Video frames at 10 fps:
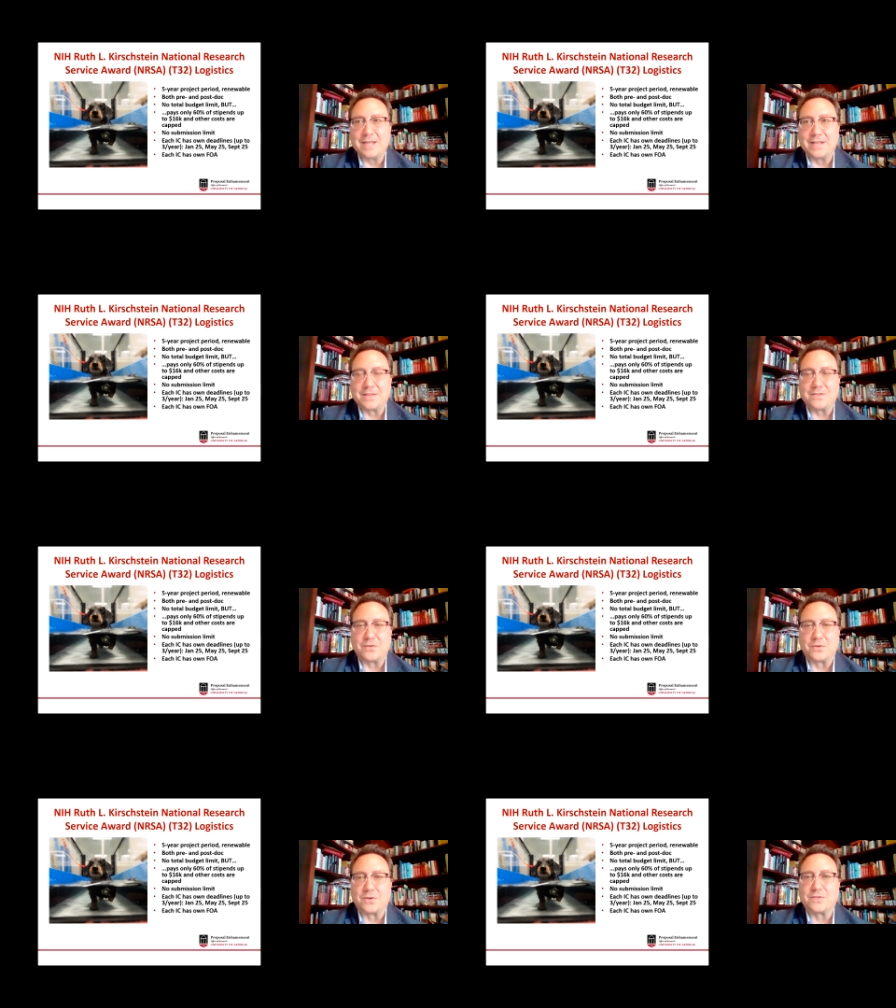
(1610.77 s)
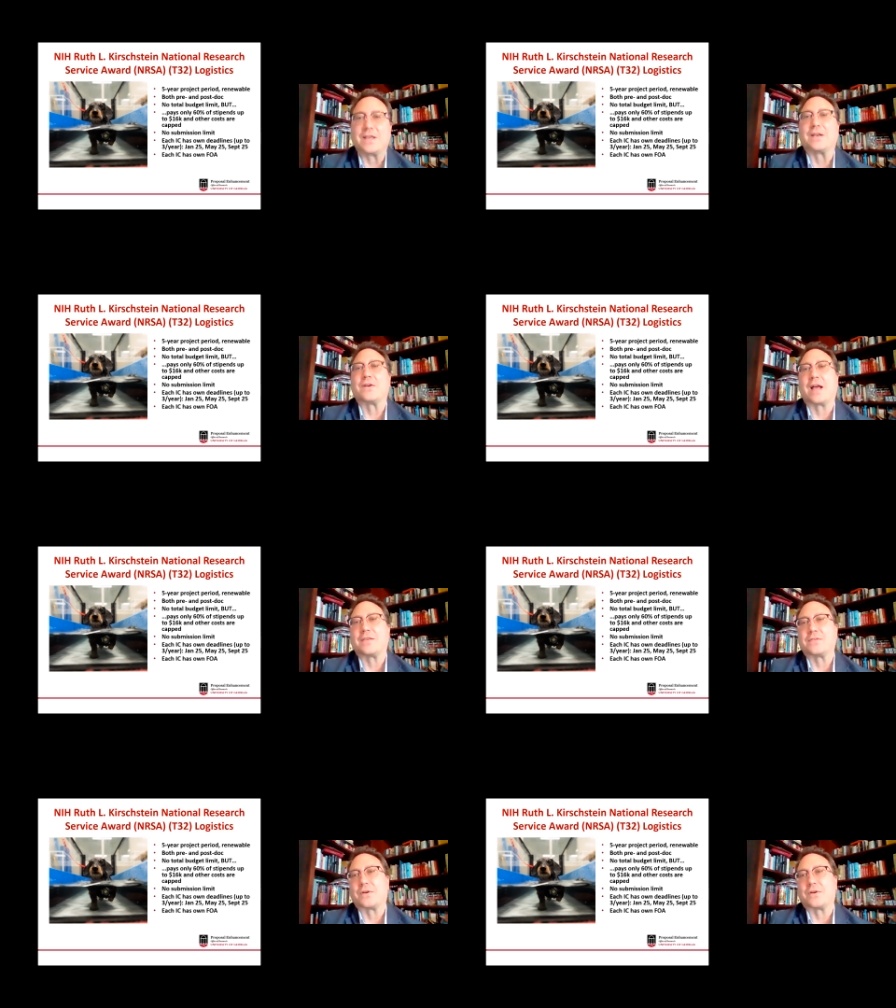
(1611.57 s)
institute or center
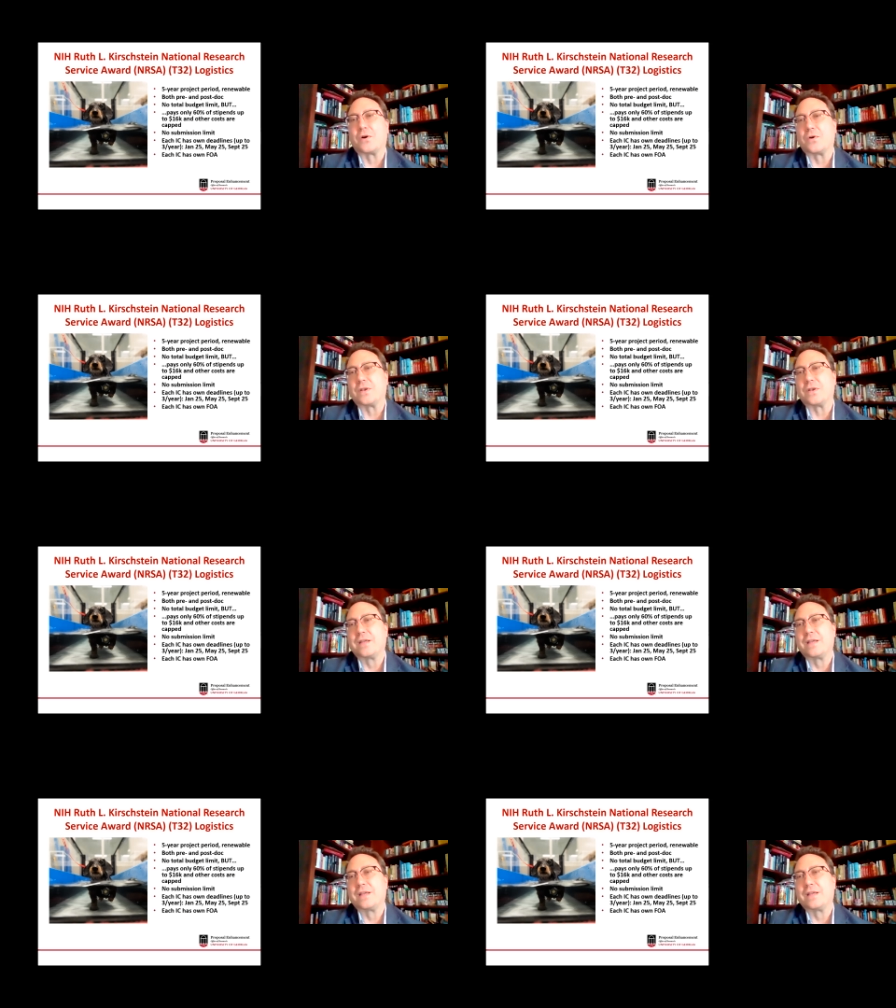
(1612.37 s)
has their own